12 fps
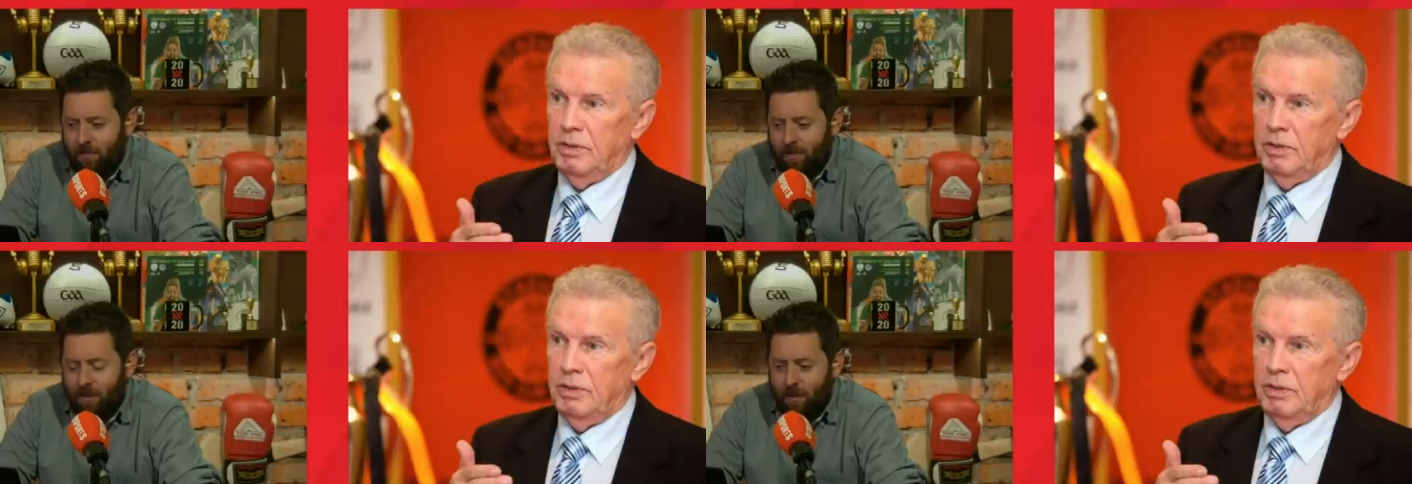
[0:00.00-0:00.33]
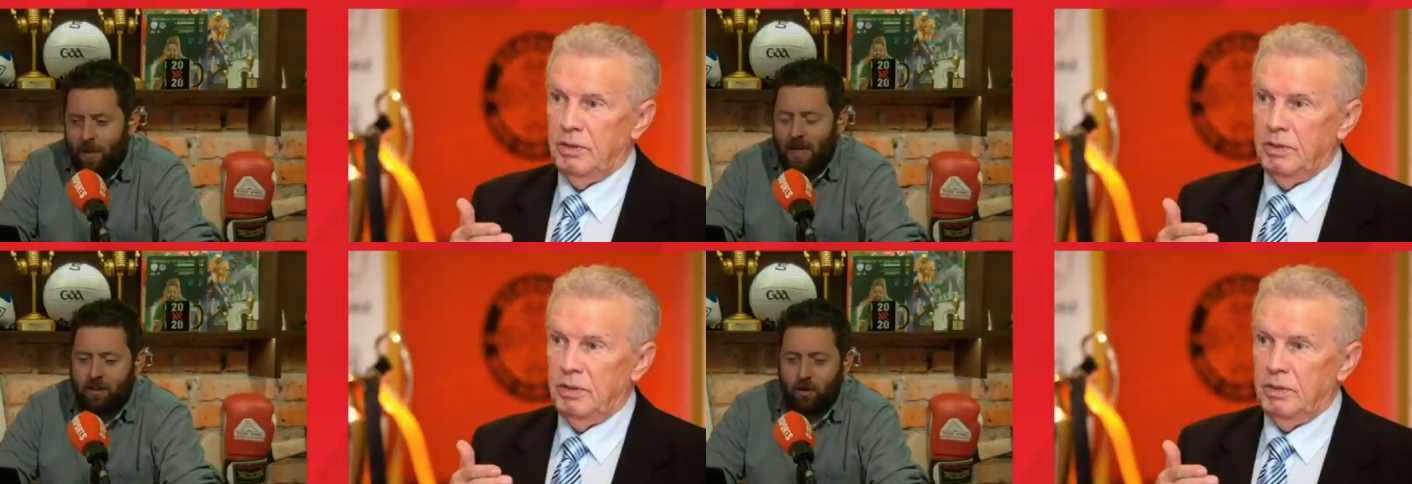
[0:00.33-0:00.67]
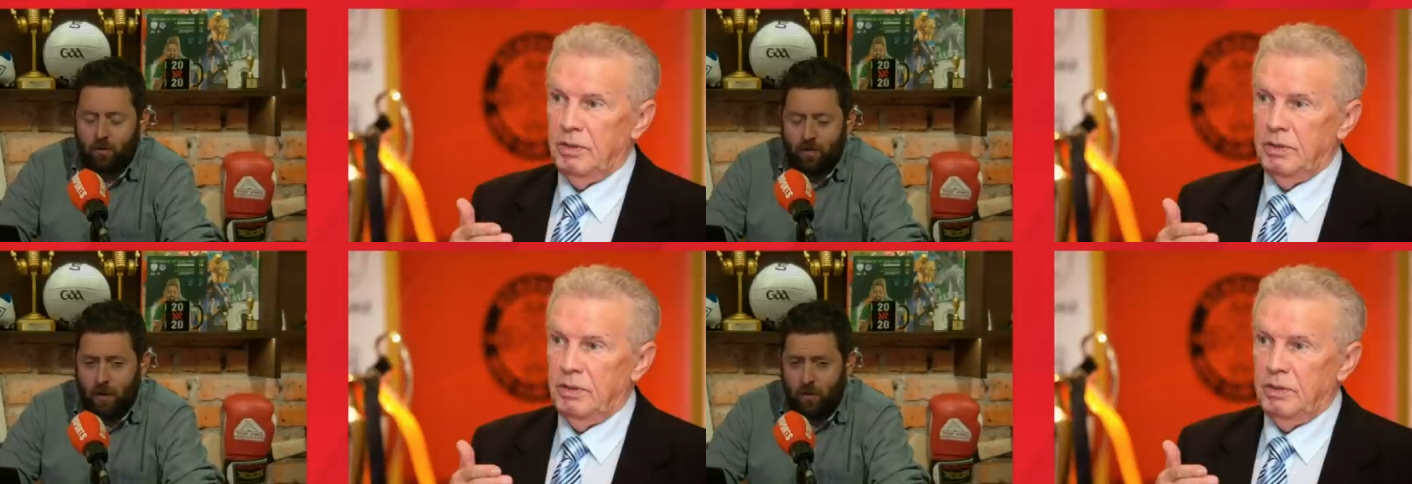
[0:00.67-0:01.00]
Speaker 1: If you think back to
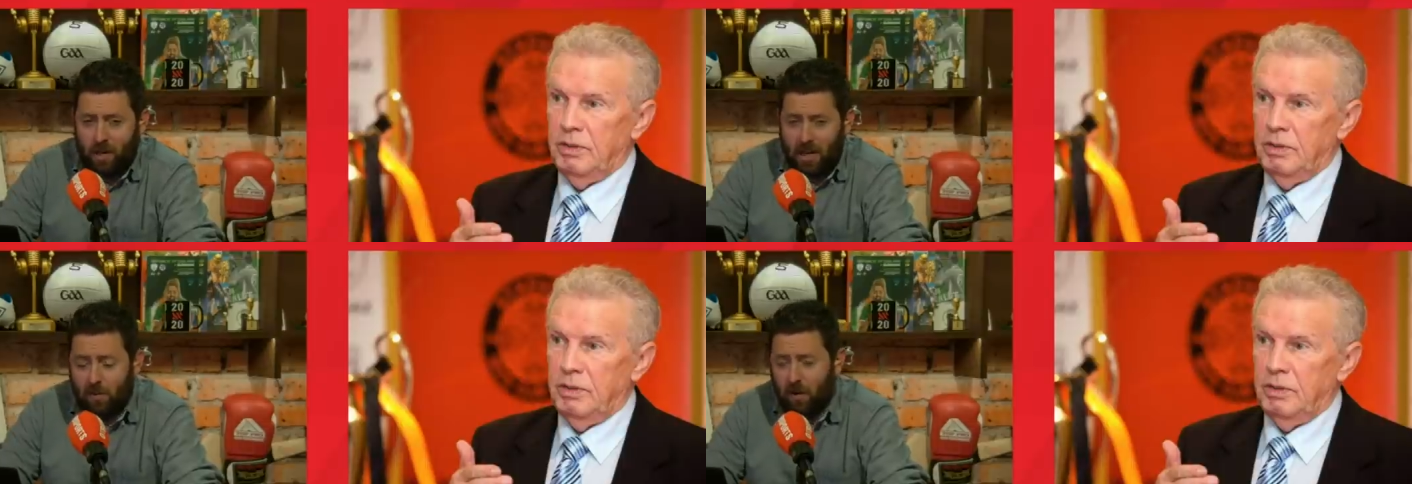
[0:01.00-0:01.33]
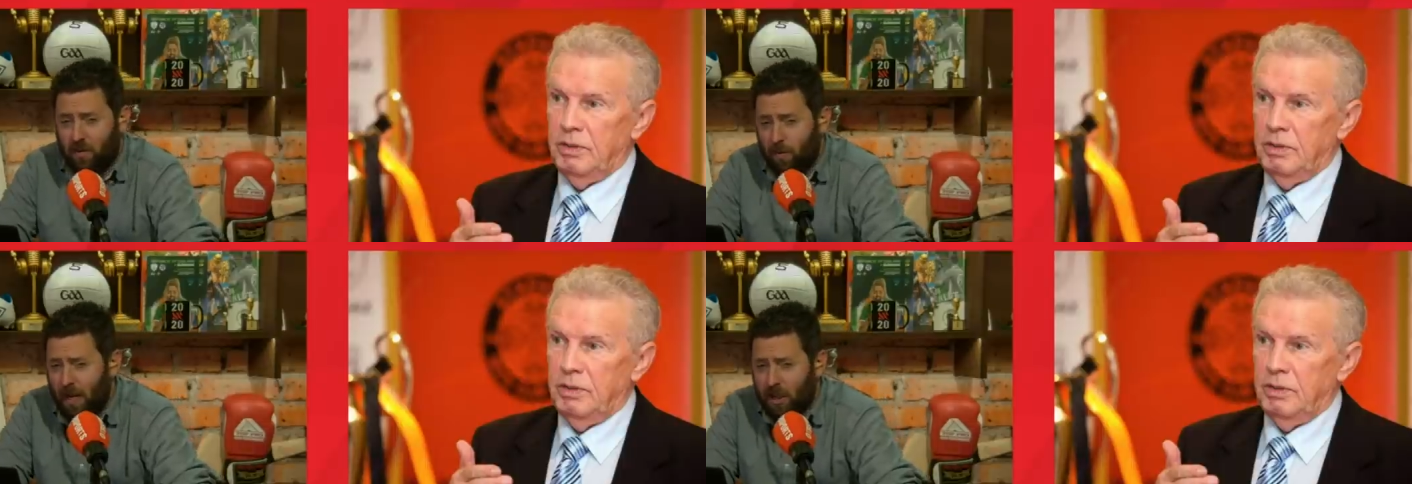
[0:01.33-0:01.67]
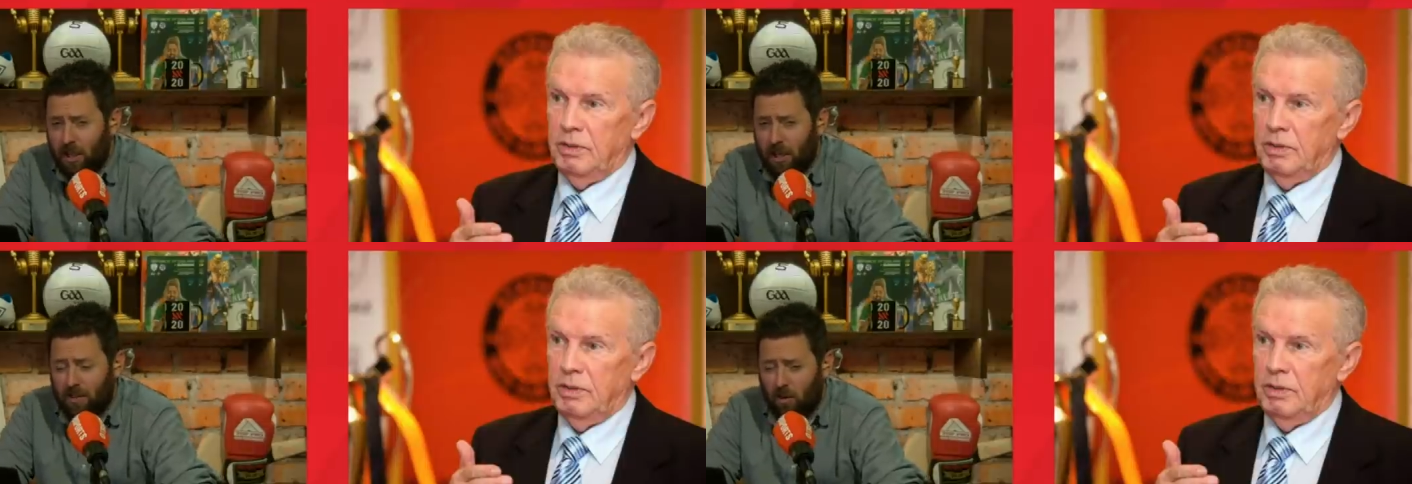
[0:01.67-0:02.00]
November, he came off the bench
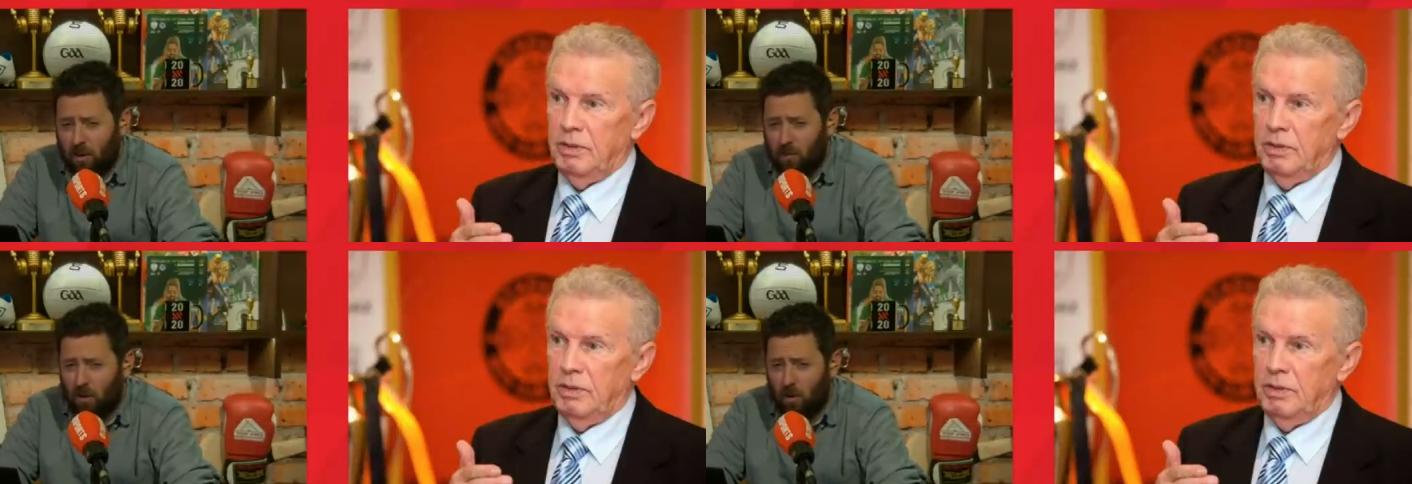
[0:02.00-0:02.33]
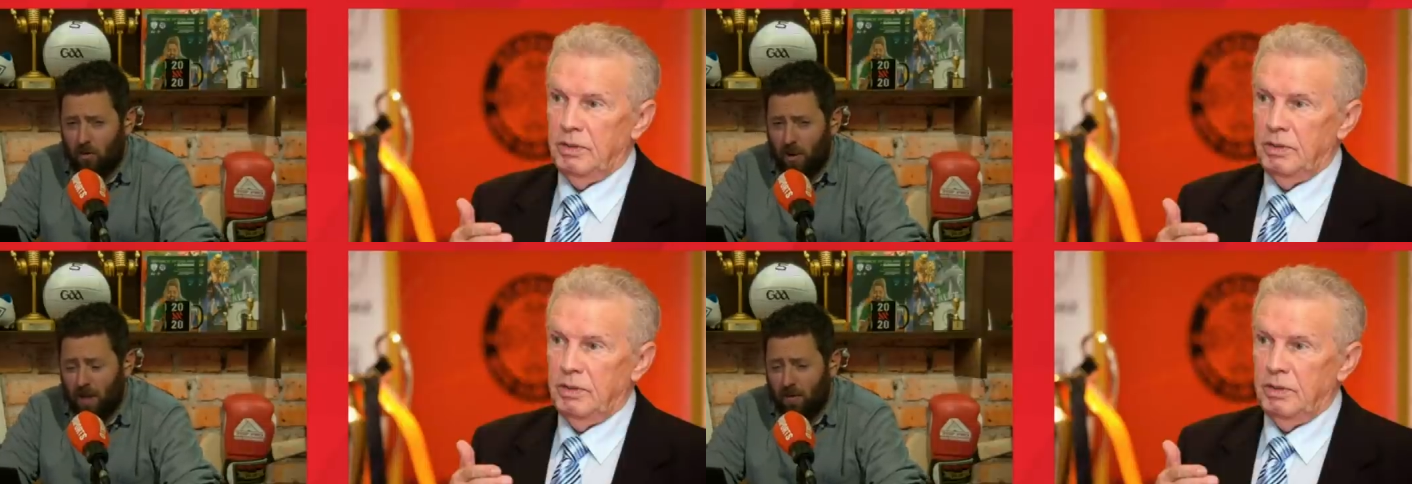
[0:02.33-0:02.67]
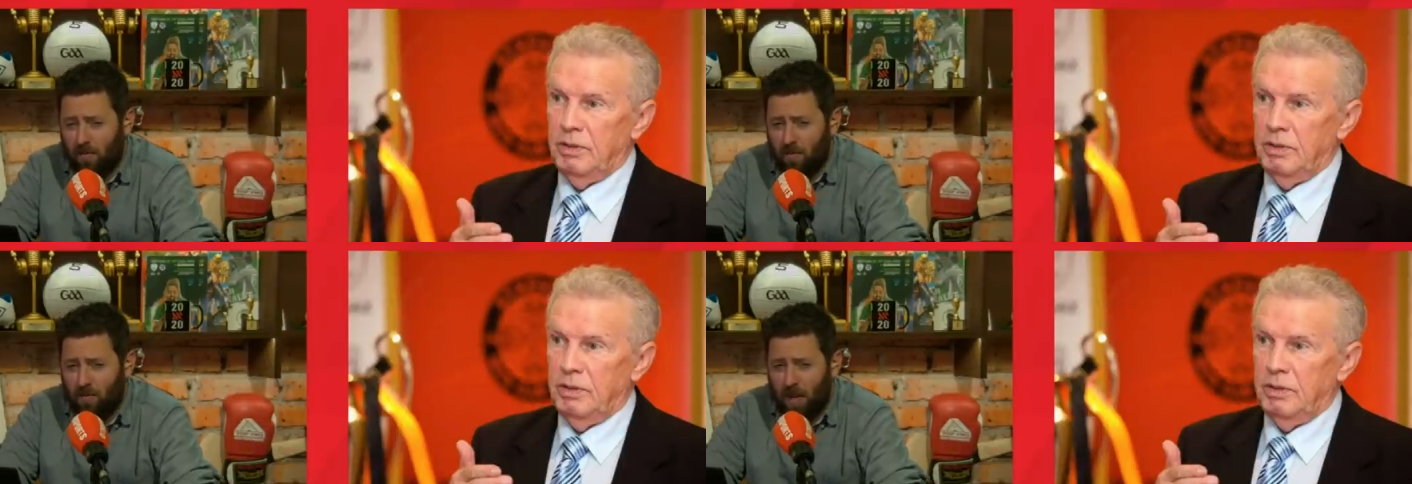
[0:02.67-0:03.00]
against Luxembourg, made a
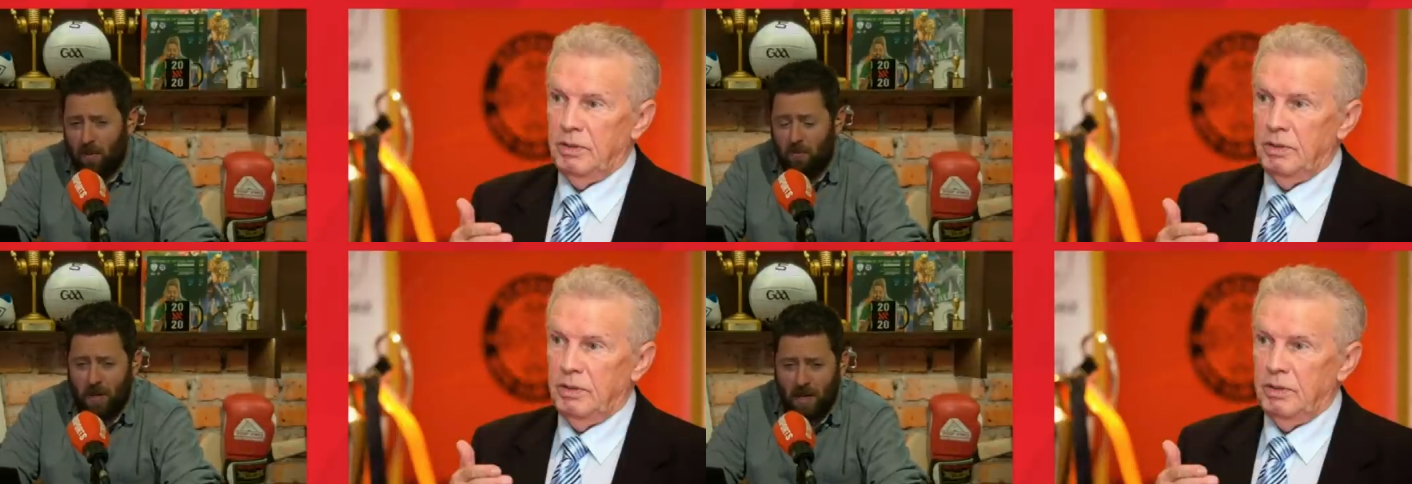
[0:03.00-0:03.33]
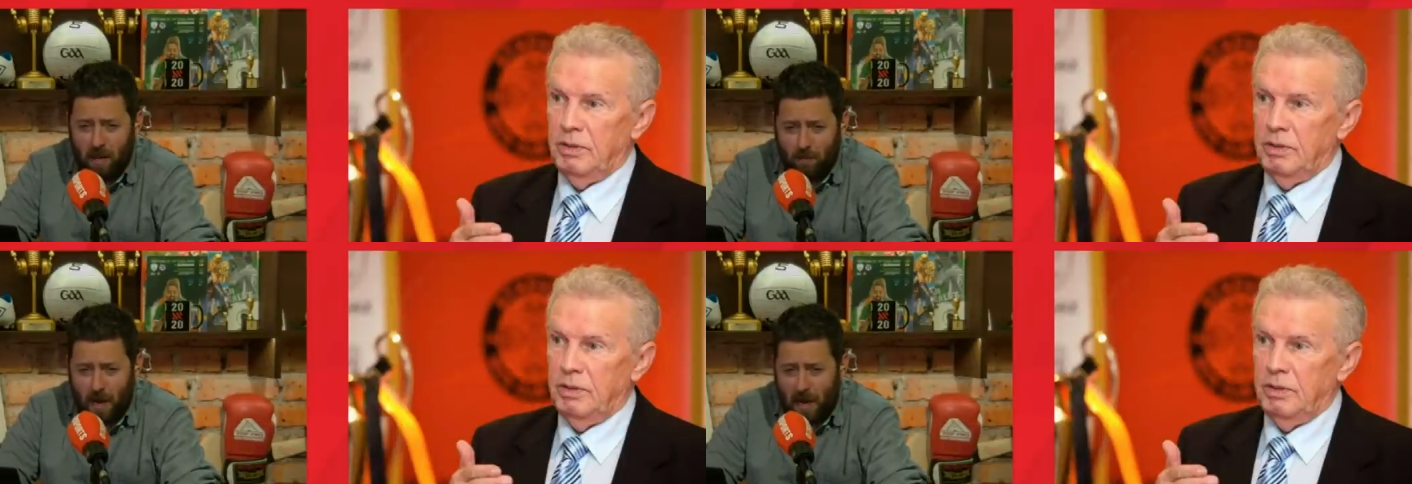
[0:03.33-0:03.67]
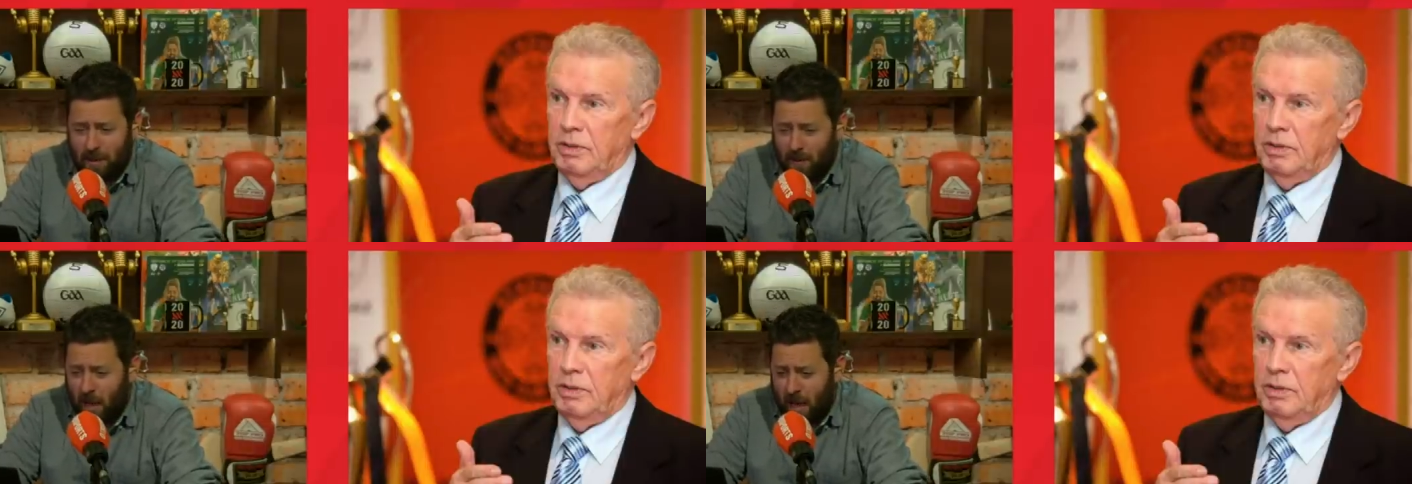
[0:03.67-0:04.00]
made a big
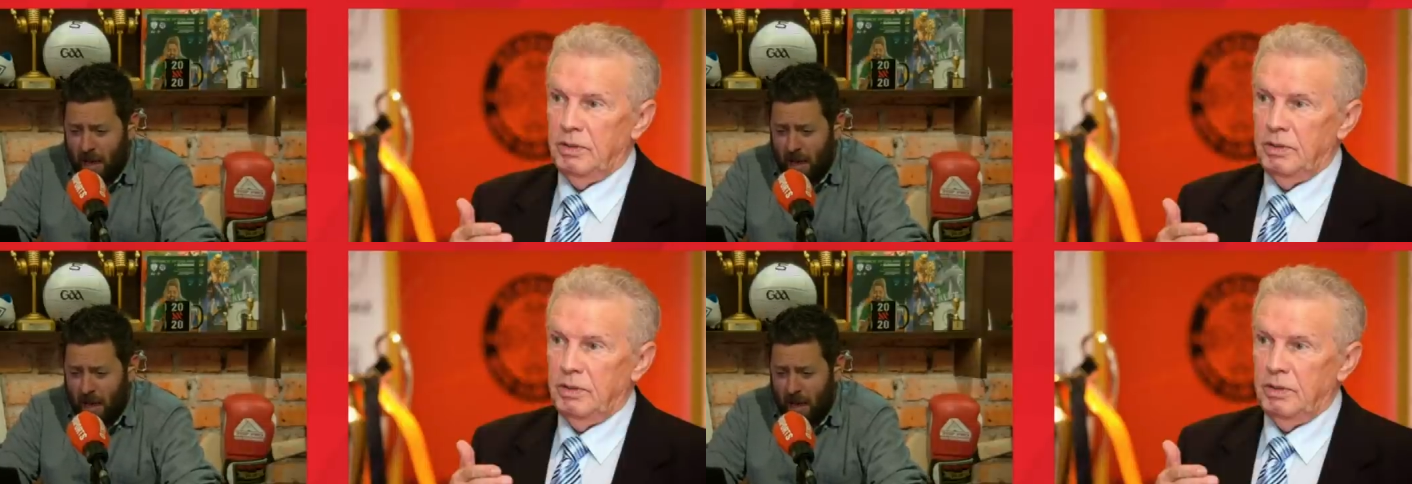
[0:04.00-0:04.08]
impact.